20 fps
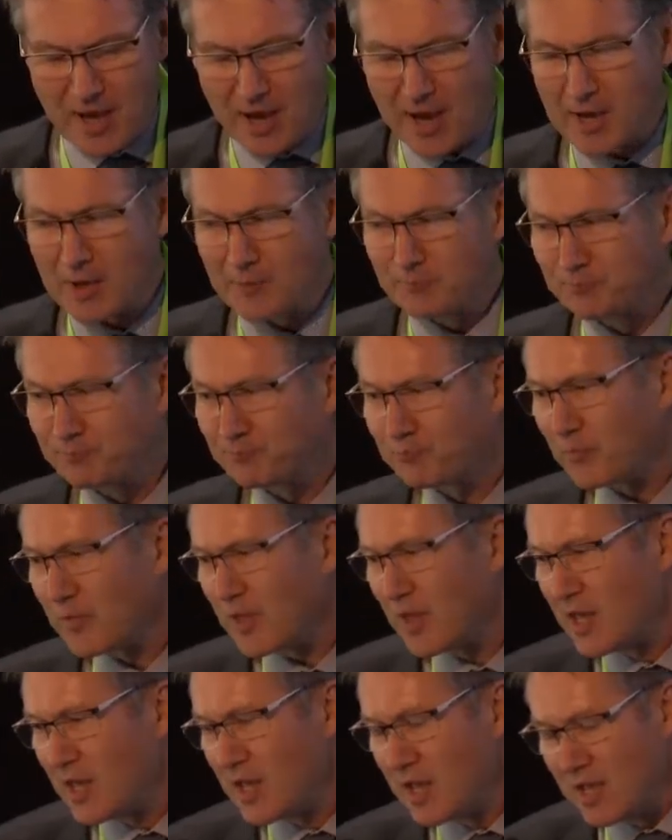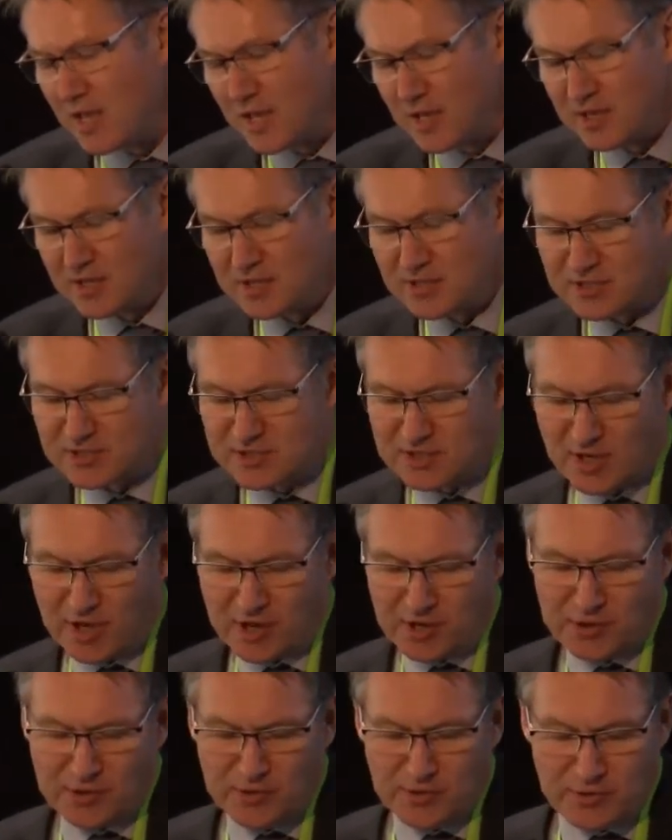Um,
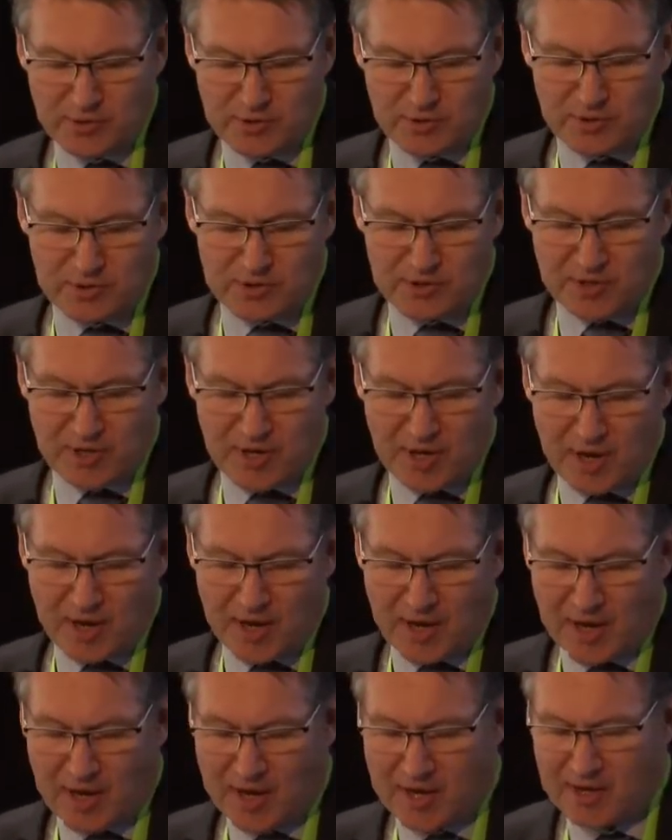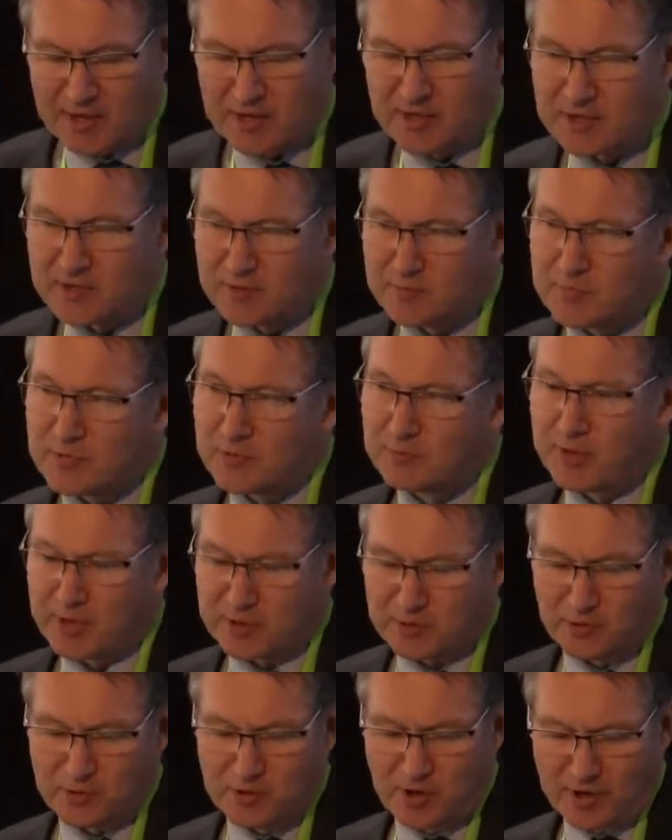so, uh,
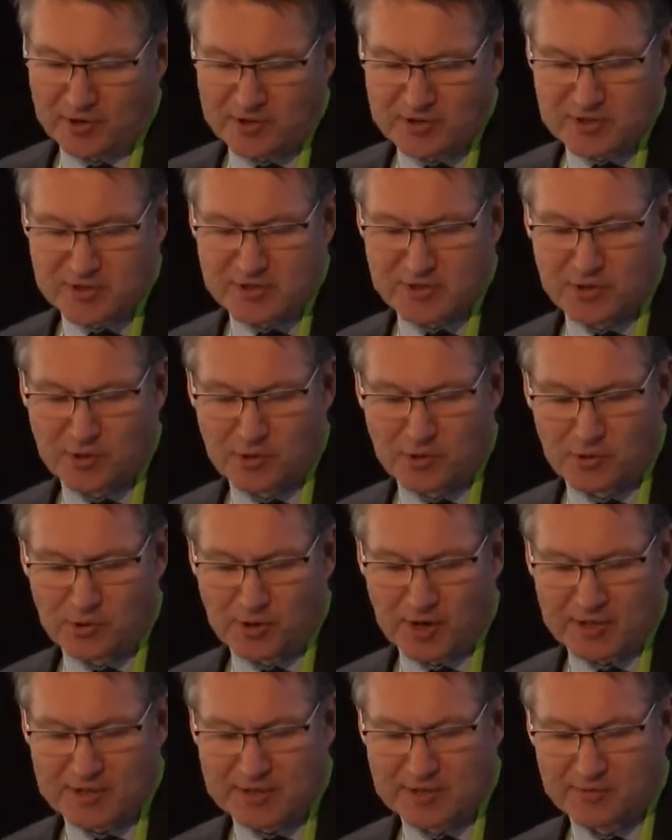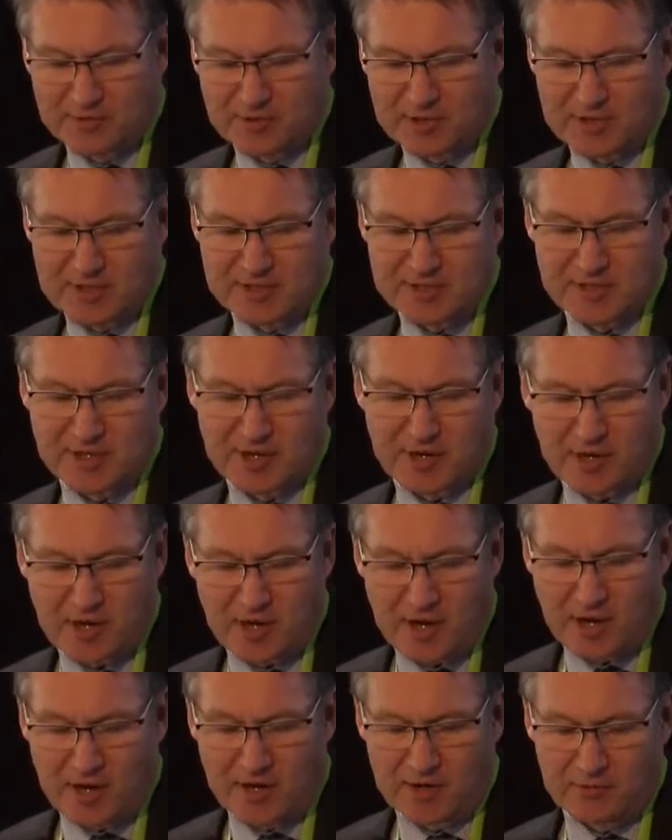medical college's core activities are,
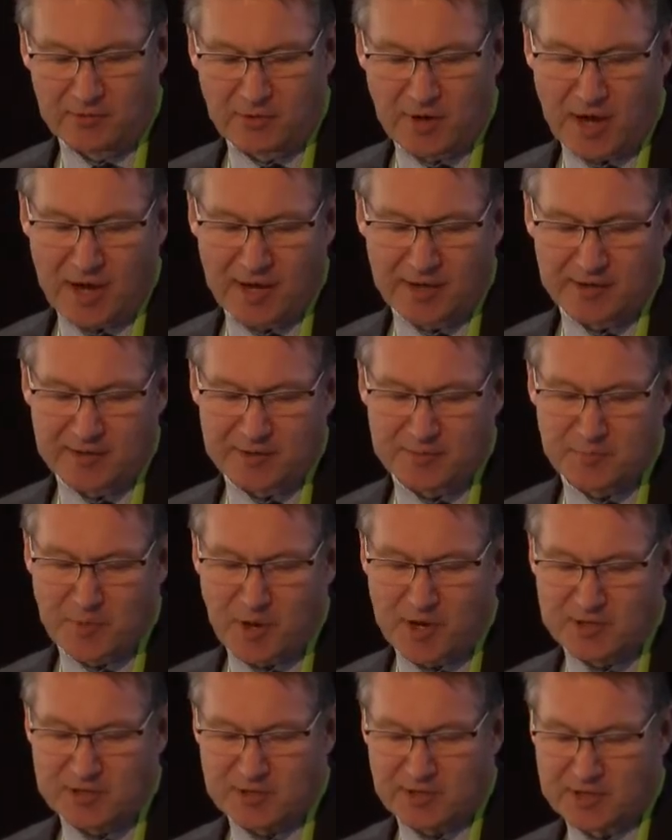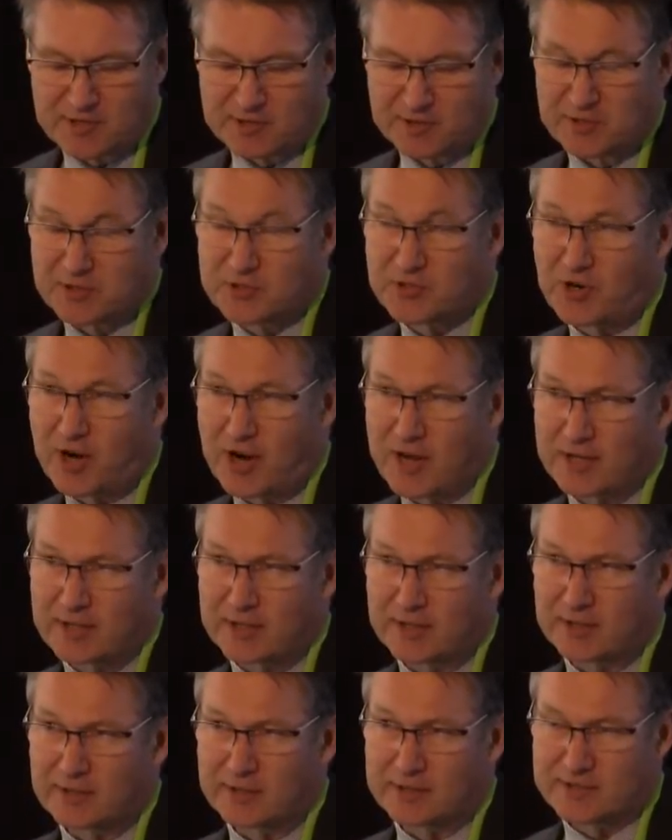are, around postgraduate
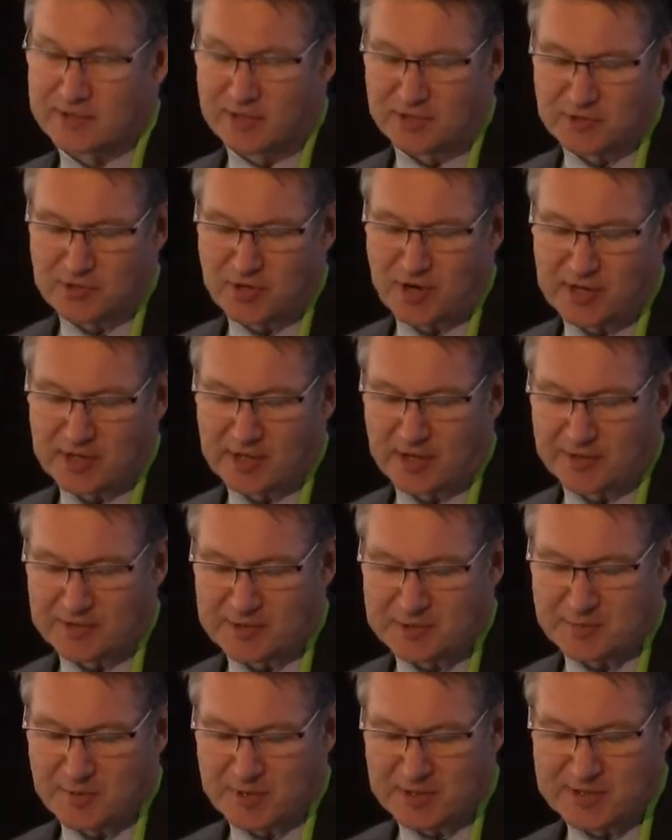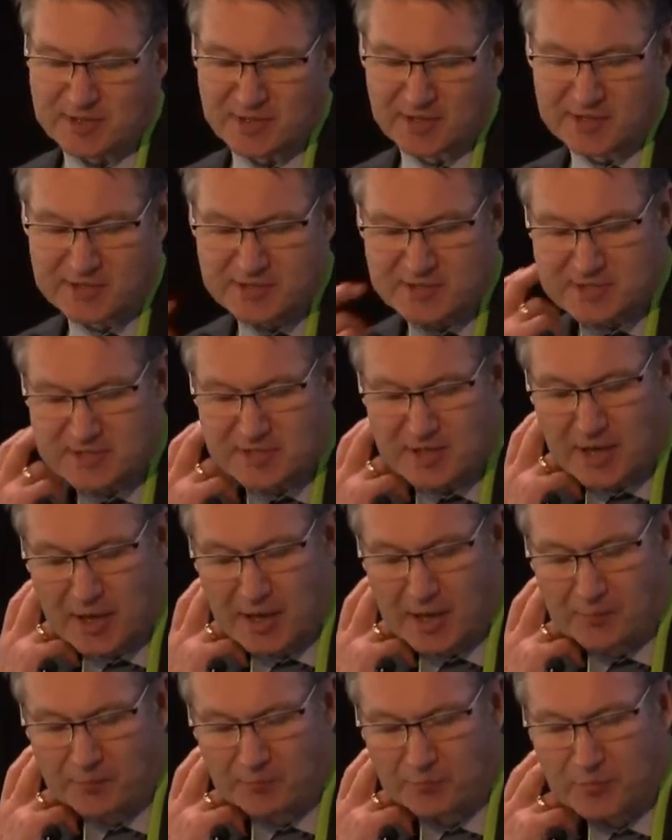training, so training other specialists,
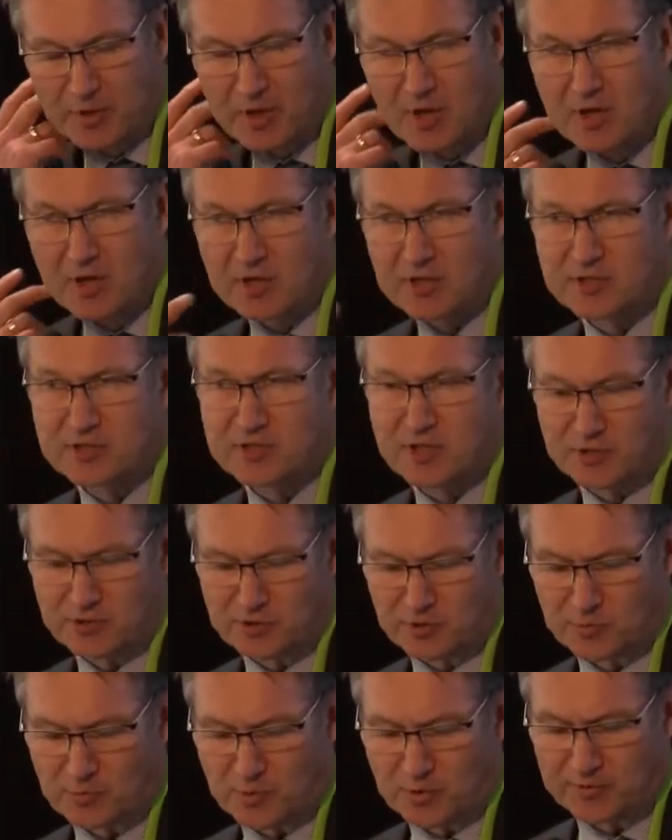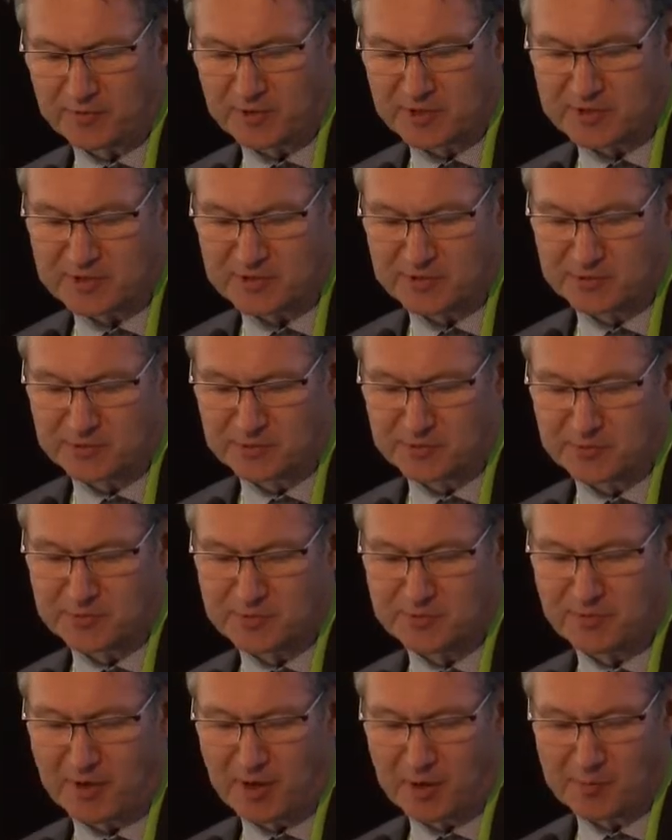um, continuing professional
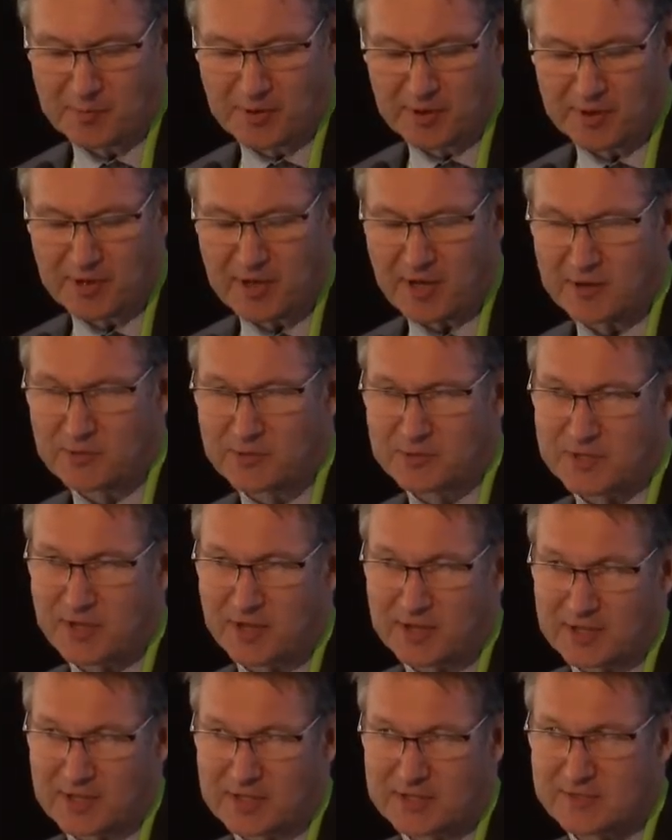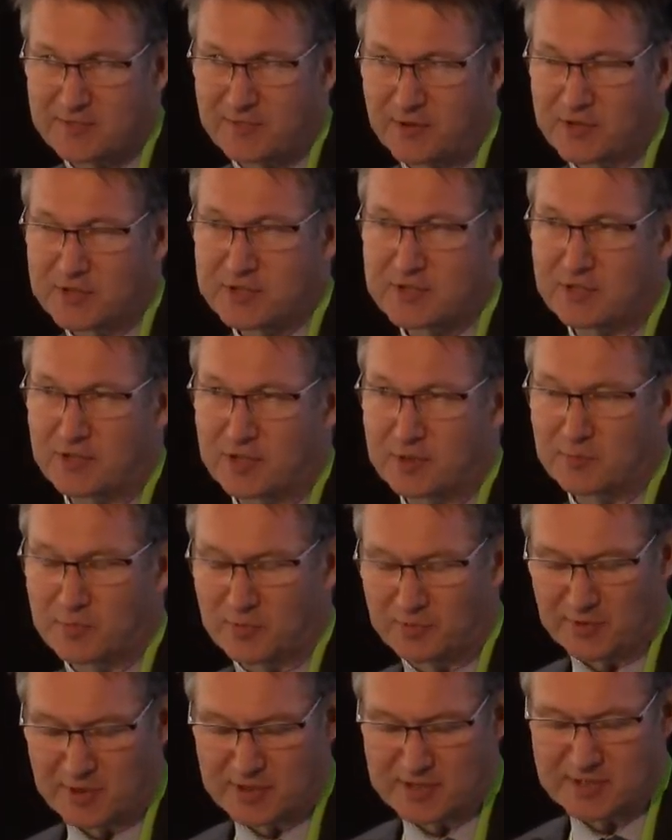development, and also, I guess, fostering
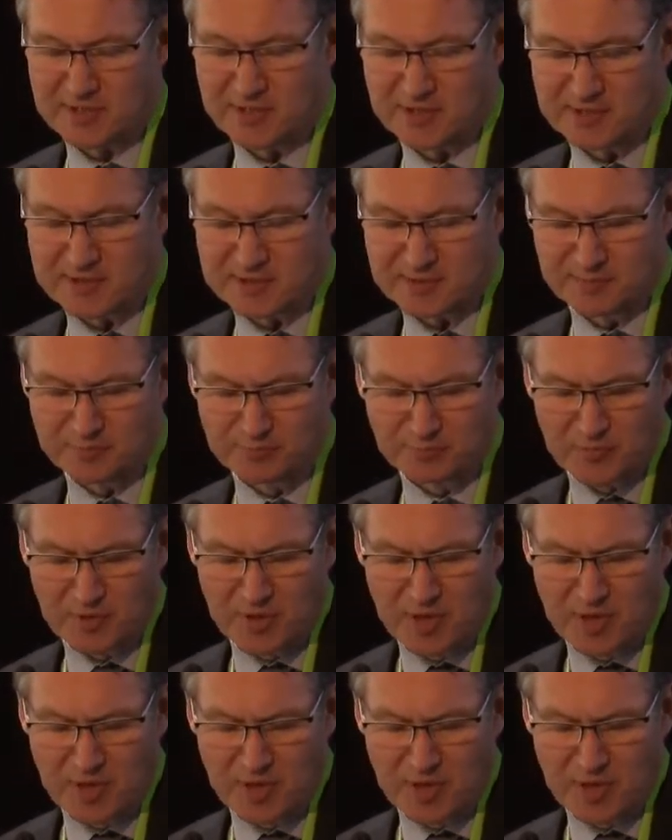professionalism.